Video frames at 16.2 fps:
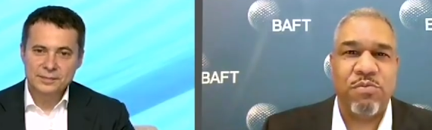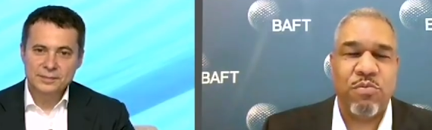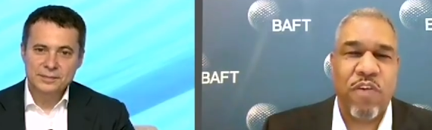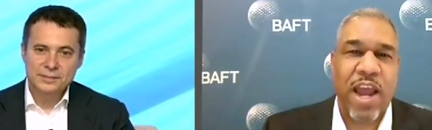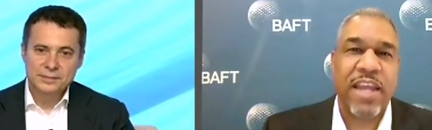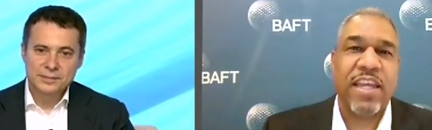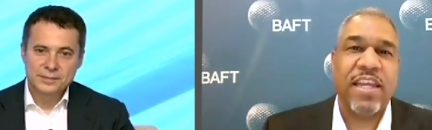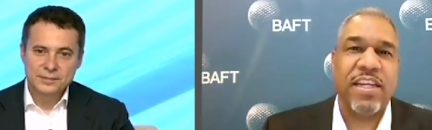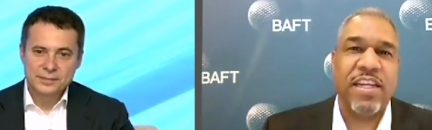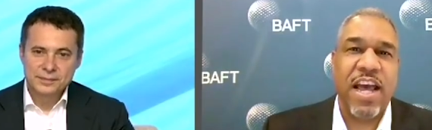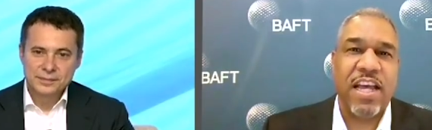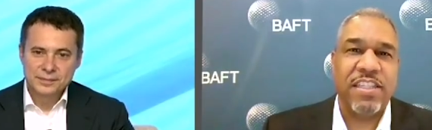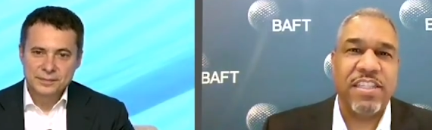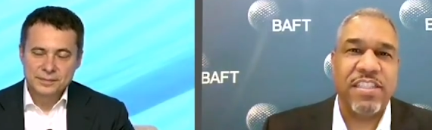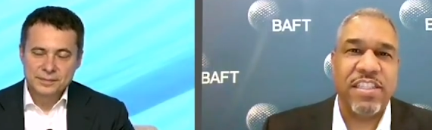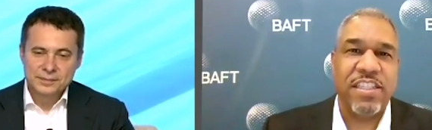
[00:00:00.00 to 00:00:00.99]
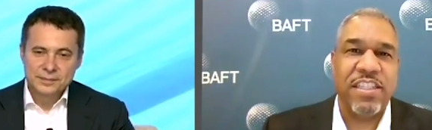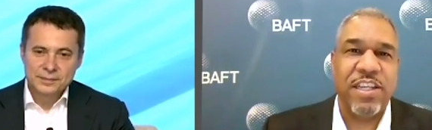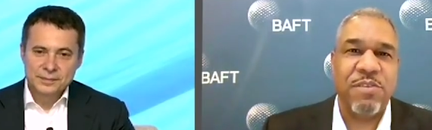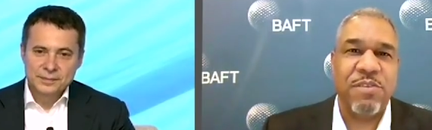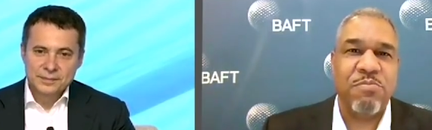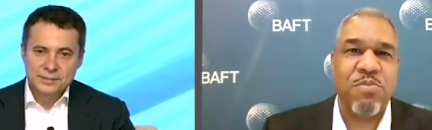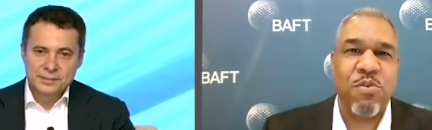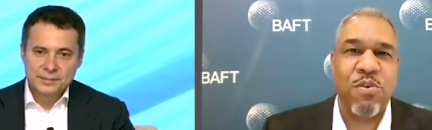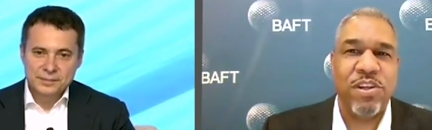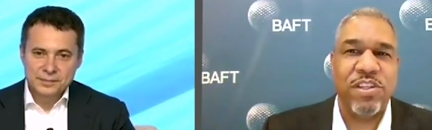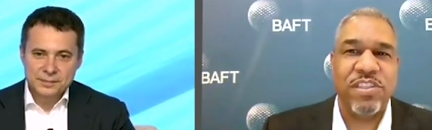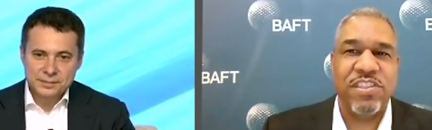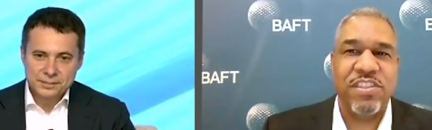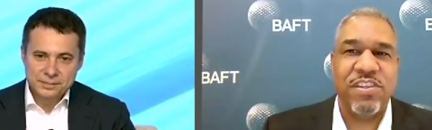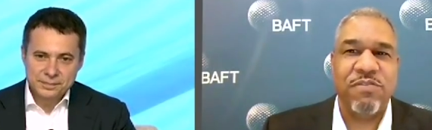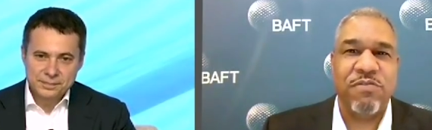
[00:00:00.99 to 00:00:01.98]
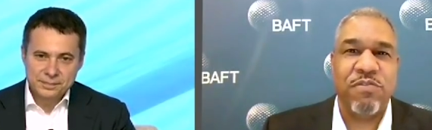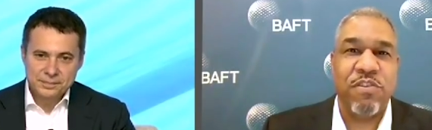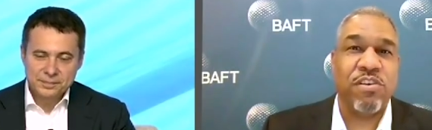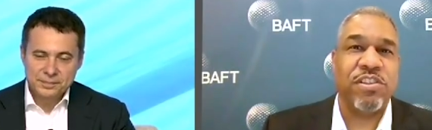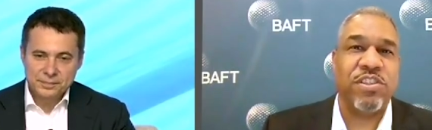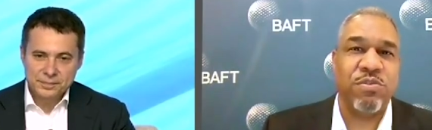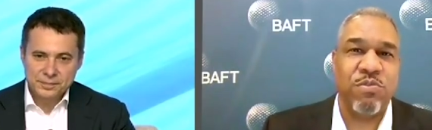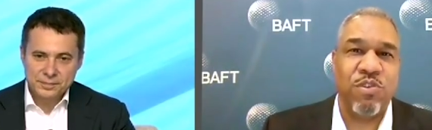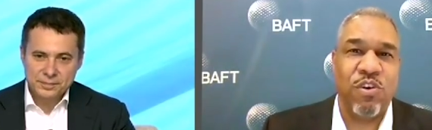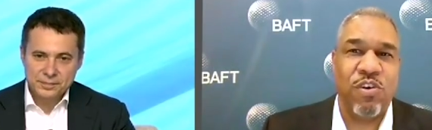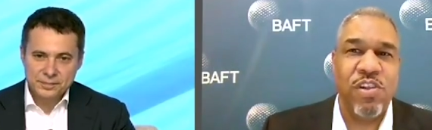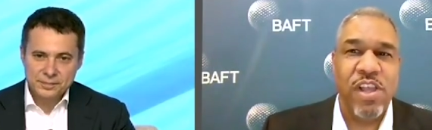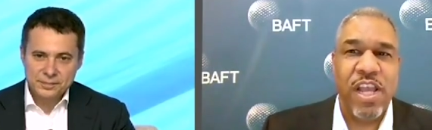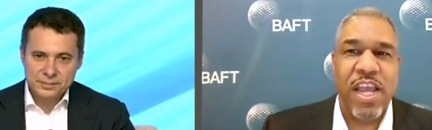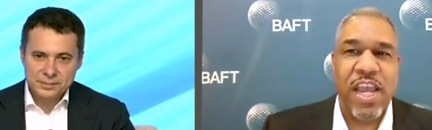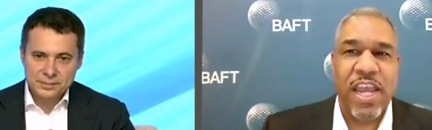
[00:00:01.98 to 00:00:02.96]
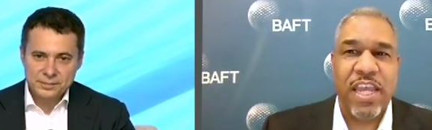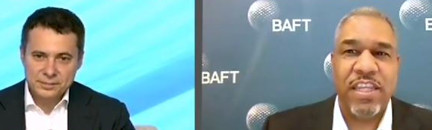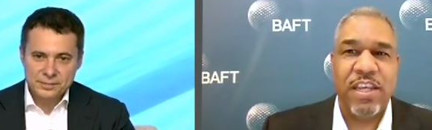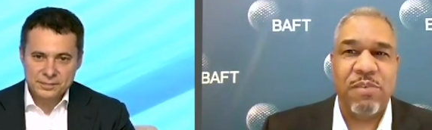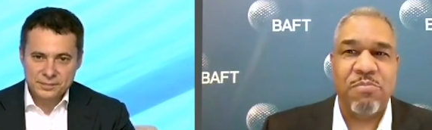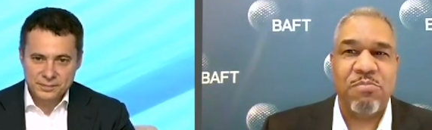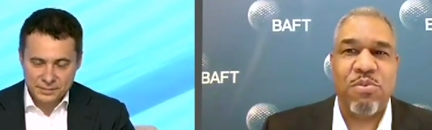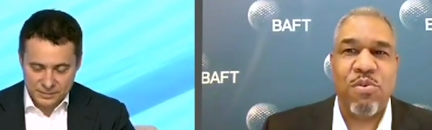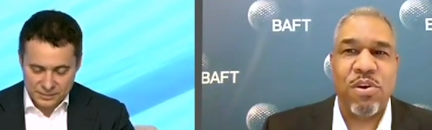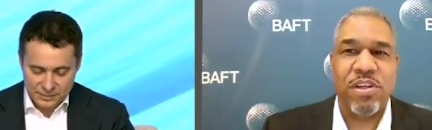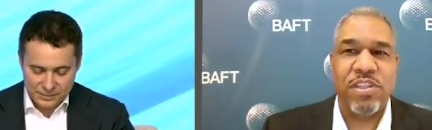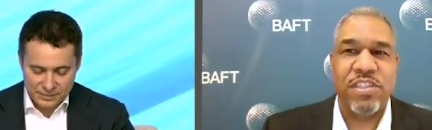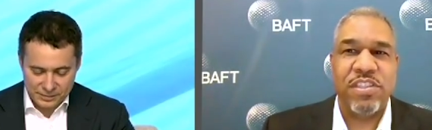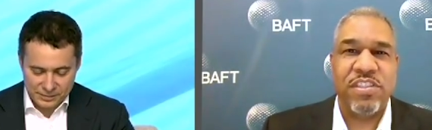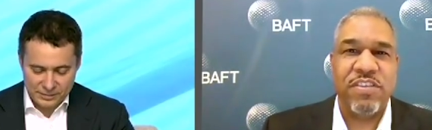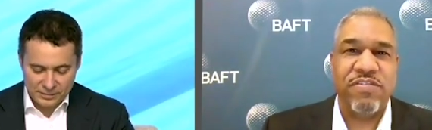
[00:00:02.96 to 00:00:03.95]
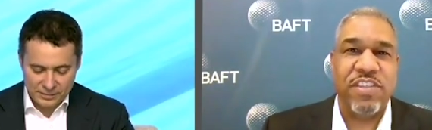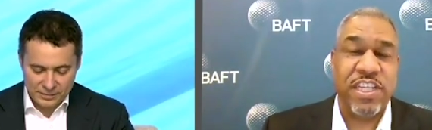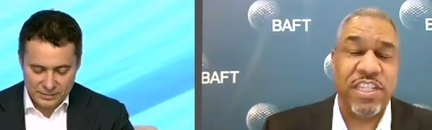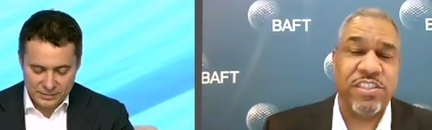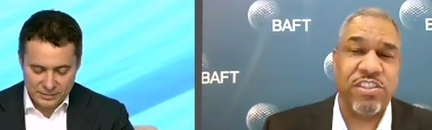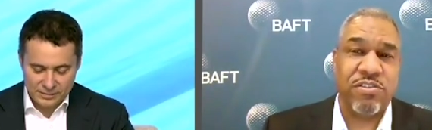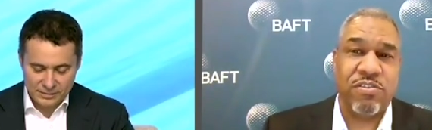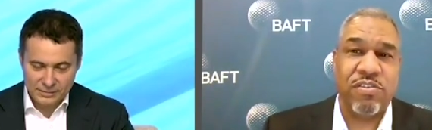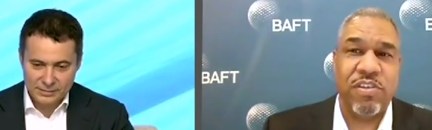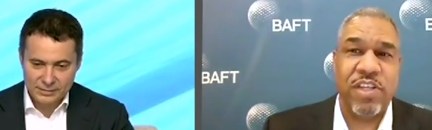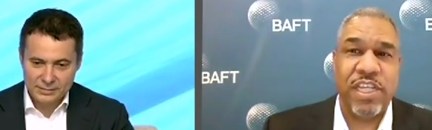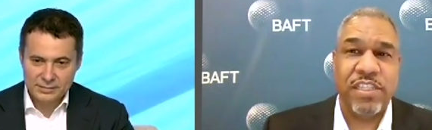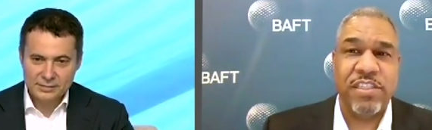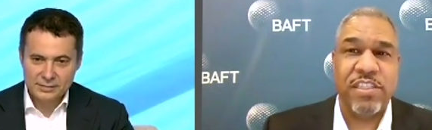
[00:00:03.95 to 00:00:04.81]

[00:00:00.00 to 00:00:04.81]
Speaker 1: recognizing the importance of virtual and the importance of digital and